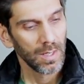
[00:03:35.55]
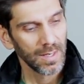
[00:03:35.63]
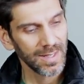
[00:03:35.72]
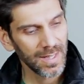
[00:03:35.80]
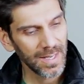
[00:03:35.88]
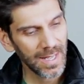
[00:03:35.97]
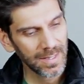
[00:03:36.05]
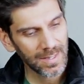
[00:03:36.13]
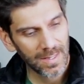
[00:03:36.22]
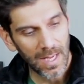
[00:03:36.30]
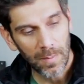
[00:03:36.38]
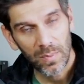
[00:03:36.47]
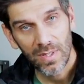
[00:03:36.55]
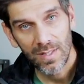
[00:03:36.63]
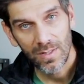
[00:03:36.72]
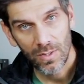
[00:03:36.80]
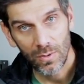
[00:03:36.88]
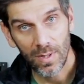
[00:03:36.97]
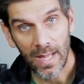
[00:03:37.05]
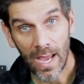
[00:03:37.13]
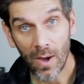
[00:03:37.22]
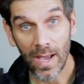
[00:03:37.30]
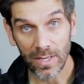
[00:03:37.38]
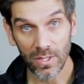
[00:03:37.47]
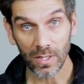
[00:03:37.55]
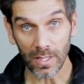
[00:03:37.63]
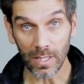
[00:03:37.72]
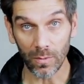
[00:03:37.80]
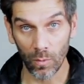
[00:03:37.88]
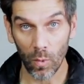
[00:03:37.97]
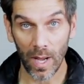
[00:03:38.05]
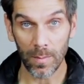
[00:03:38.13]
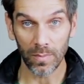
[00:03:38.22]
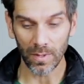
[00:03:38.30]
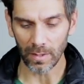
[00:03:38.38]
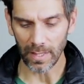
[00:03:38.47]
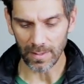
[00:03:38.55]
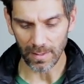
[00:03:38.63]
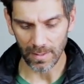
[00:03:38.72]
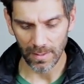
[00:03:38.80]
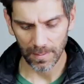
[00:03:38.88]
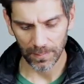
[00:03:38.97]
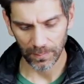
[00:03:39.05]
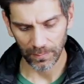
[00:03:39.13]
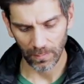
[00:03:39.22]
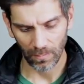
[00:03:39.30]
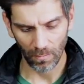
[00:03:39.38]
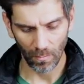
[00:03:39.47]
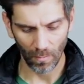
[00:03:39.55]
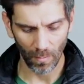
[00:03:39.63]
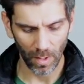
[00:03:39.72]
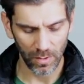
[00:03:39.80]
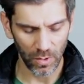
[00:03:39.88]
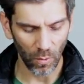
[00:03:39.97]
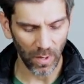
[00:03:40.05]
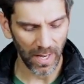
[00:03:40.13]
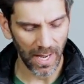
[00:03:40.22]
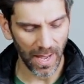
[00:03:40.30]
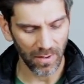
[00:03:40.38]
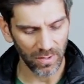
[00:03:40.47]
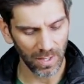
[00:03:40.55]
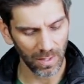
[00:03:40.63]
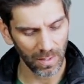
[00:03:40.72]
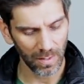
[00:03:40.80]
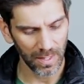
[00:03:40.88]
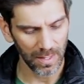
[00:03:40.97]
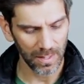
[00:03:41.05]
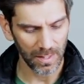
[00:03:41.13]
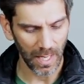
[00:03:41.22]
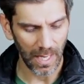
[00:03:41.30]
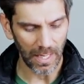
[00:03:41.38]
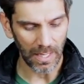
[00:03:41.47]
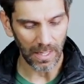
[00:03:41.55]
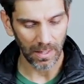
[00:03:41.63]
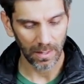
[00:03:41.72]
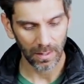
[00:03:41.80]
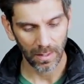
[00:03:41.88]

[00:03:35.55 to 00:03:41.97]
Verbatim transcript: The next step is to now actually wipe the lenses. So what I have here is a